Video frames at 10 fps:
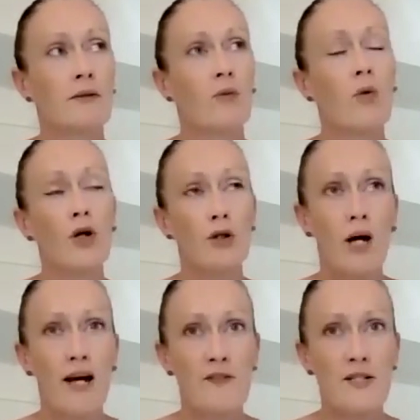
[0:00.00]
what your
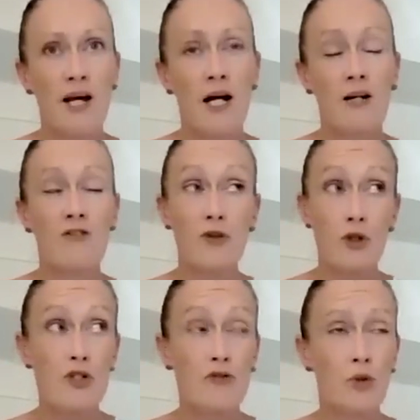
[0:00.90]
life is about,
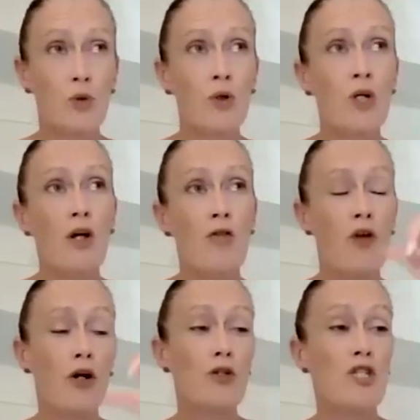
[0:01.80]
first of all,
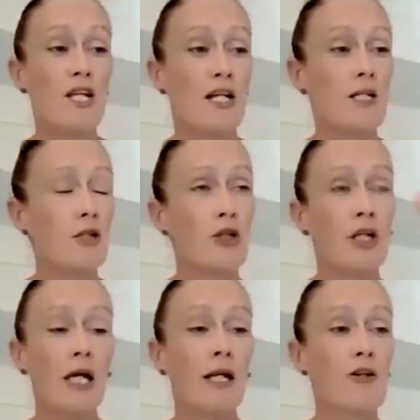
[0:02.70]
those things, learning,
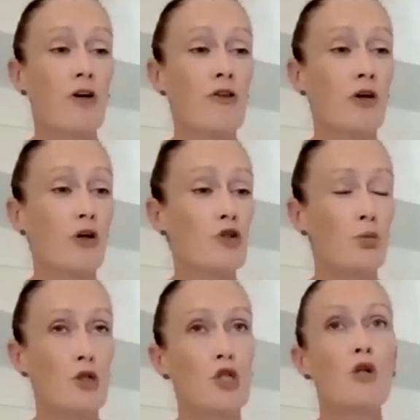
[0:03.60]
healing, growth, and
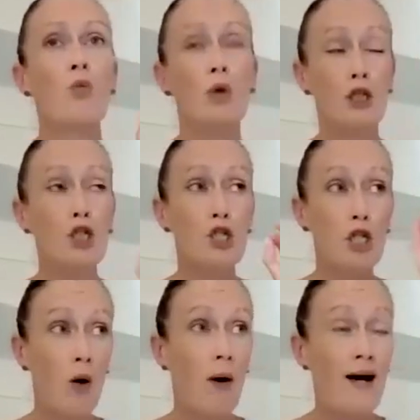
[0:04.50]
contribution, will
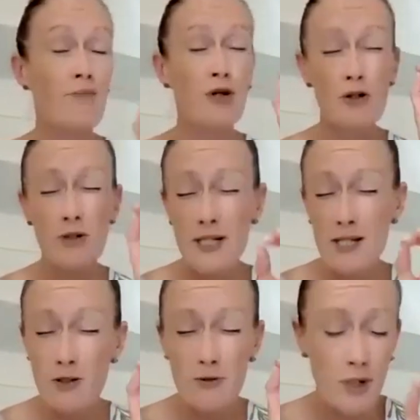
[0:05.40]
show up
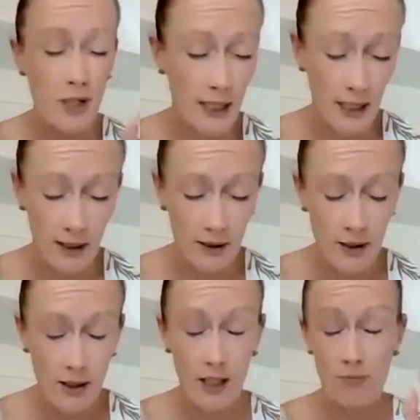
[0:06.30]
crystal clear
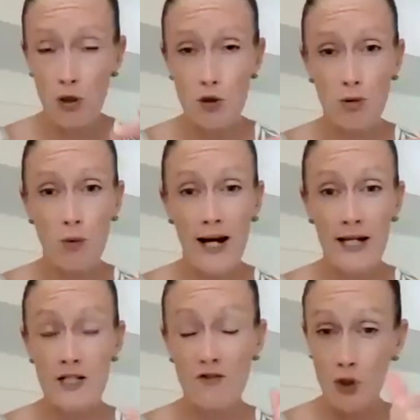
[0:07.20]
in multiple
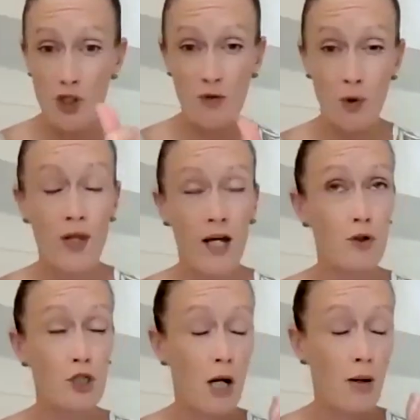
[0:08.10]
ways. First of all, they will
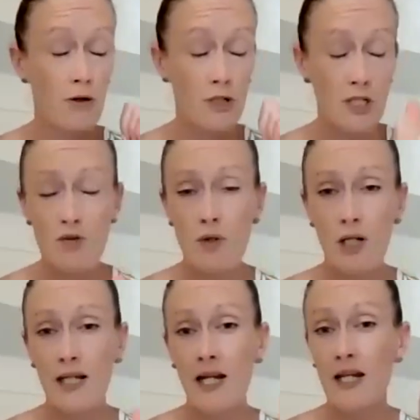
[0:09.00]
show up crystal
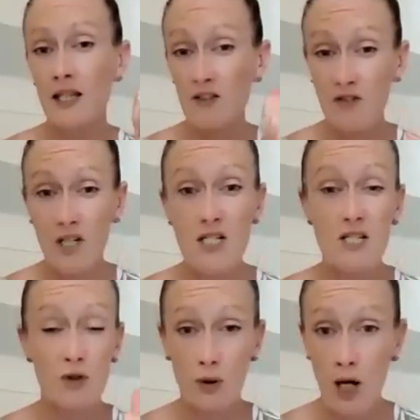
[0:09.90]
clear in the events of
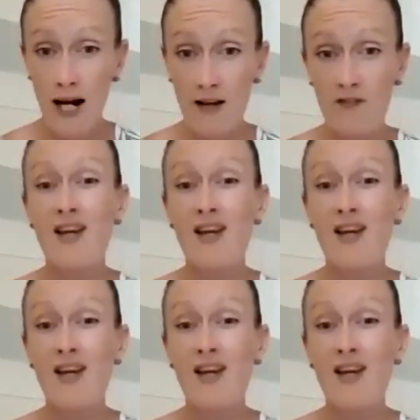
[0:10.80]
your life